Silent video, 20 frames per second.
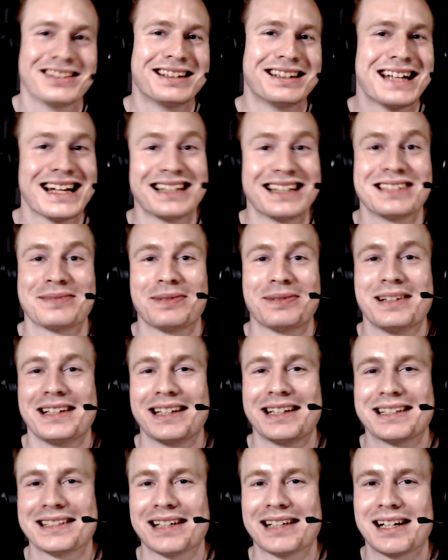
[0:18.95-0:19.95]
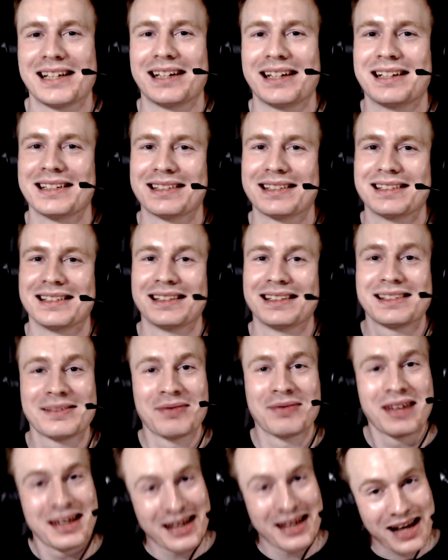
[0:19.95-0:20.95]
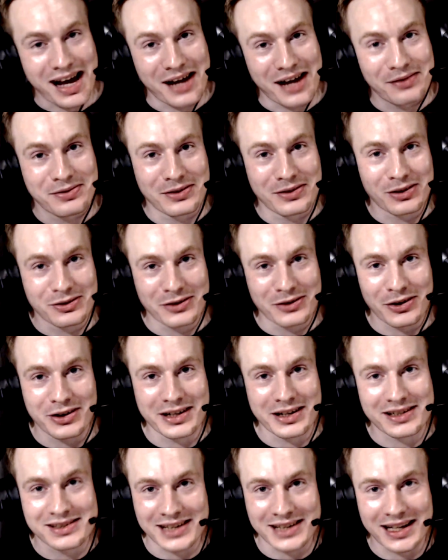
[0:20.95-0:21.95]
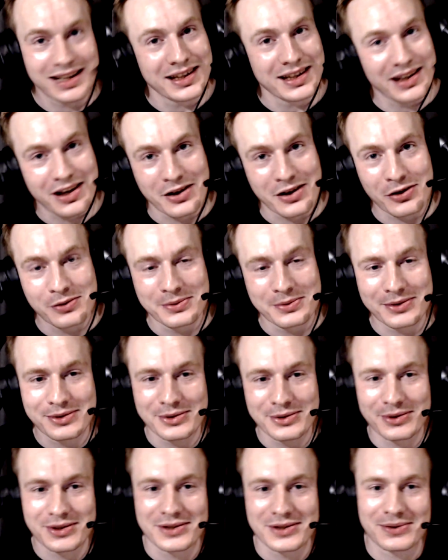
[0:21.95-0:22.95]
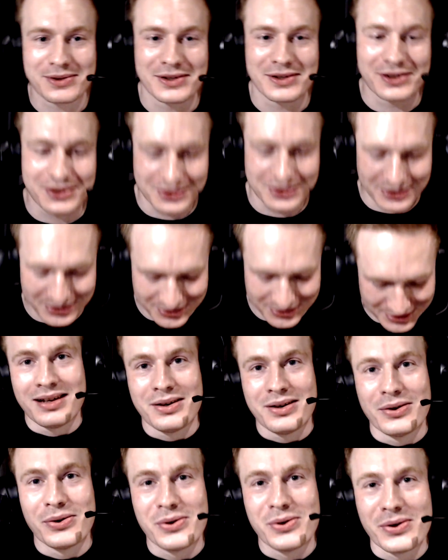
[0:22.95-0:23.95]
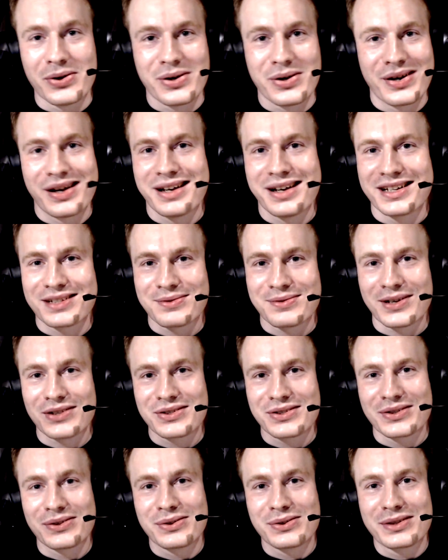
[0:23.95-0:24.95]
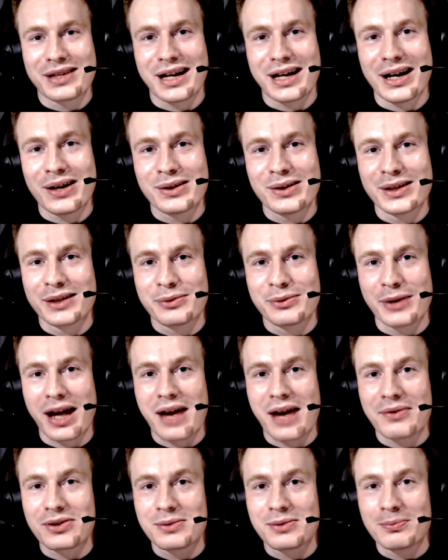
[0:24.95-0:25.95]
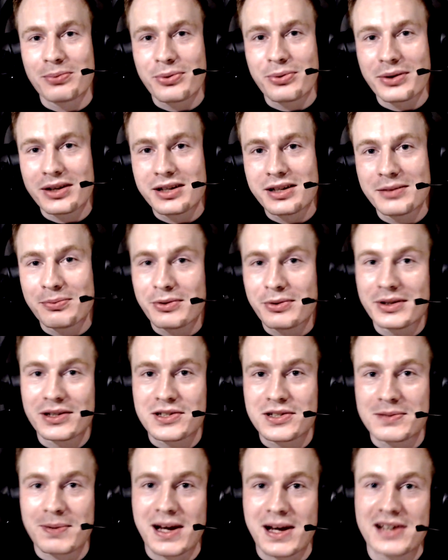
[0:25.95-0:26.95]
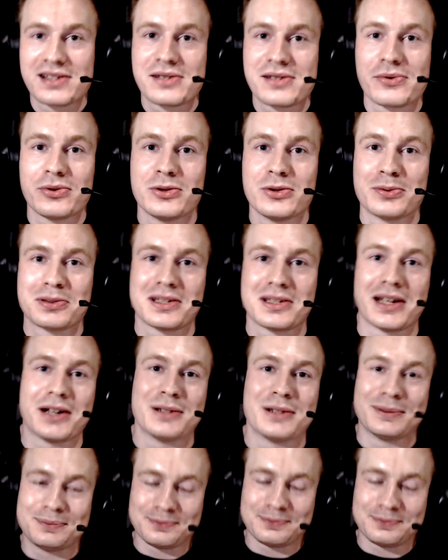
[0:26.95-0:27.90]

That is pretty exciting, isn't it? I feel very excited. I hope you do as well, cause it's about to go down and we have some pretty spicy groups now.